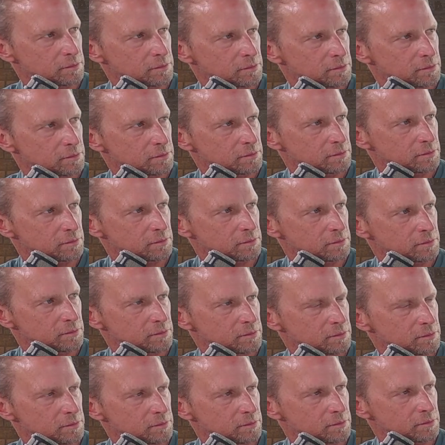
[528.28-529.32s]

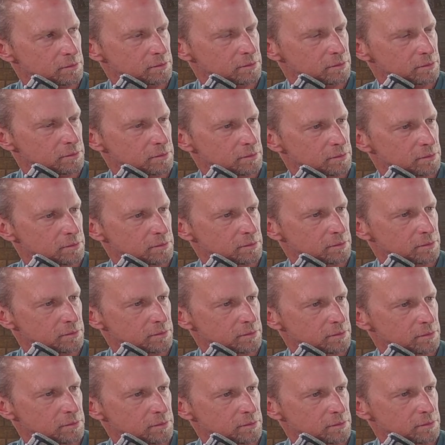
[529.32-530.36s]

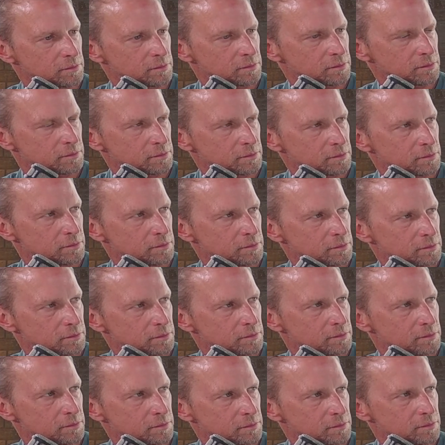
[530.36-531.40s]

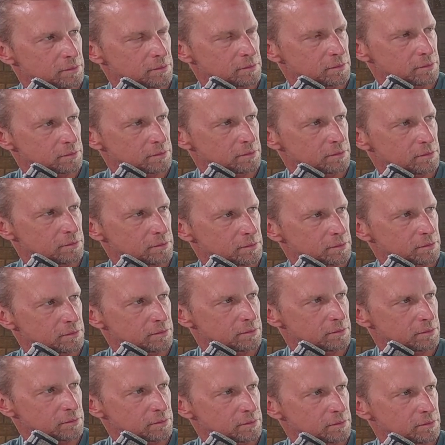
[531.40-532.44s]

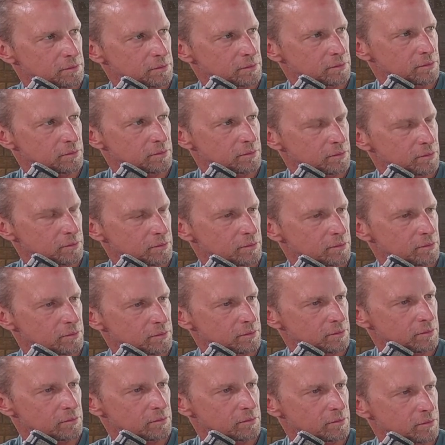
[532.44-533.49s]

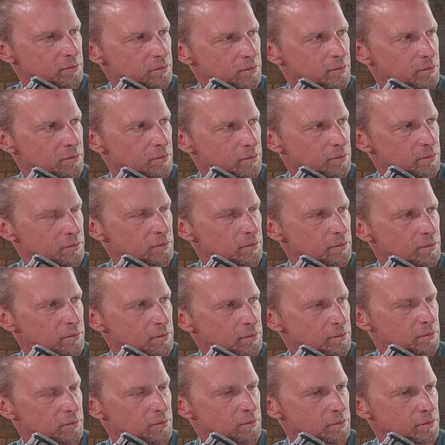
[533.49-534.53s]

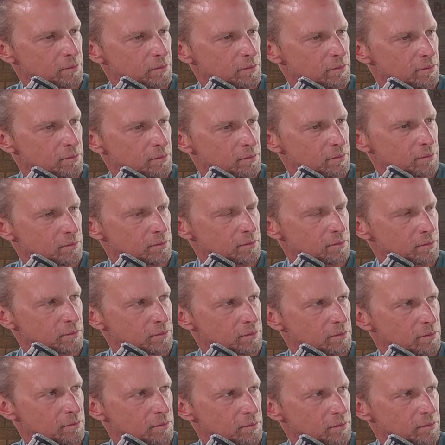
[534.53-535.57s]

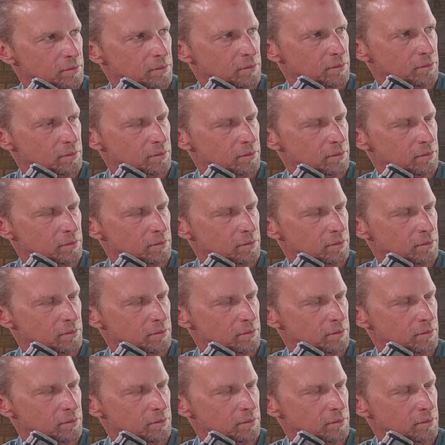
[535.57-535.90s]
The person shown says nothing.